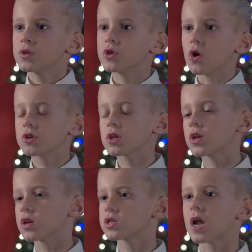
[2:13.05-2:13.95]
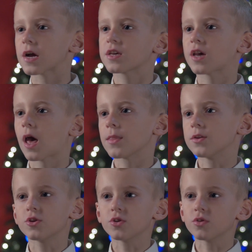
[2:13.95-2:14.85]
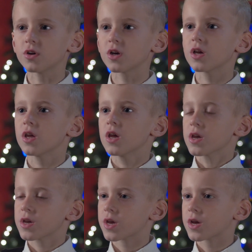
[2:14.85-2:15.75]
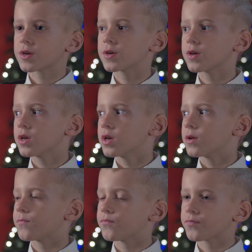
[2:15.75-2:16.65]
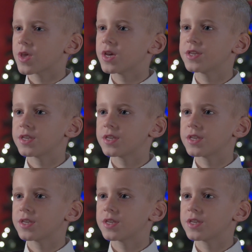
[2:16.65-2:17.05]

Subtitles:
Joseph starts knocking on the door, and he